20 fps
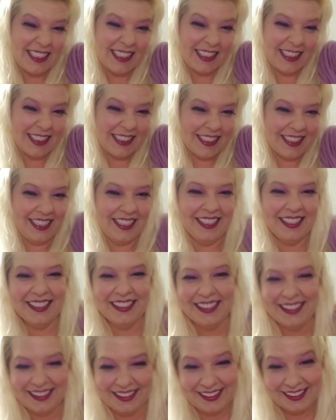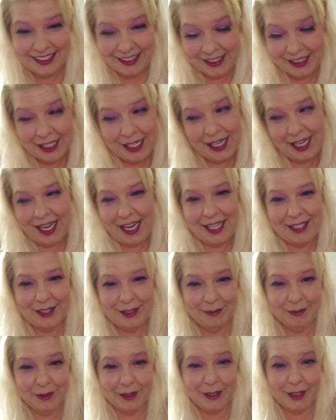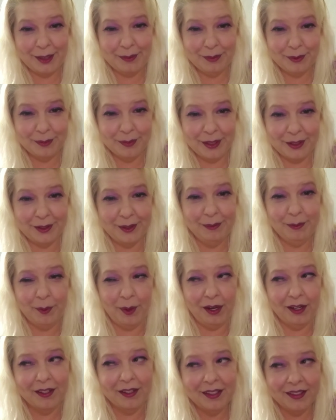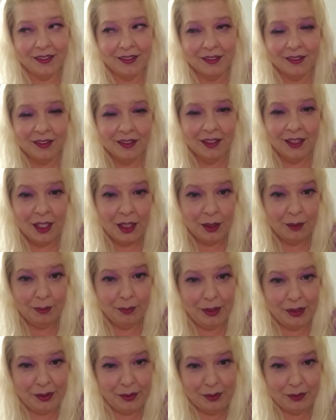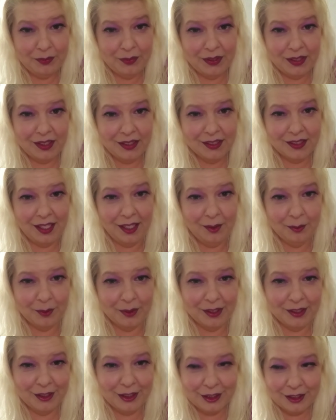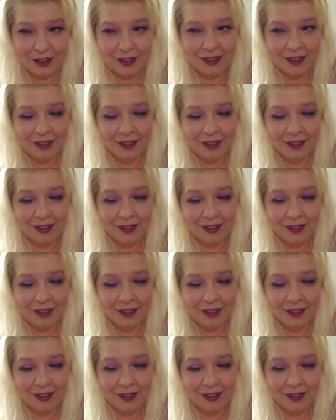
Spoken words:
And then the diaper, make them wear it and make you a fucking sandwich.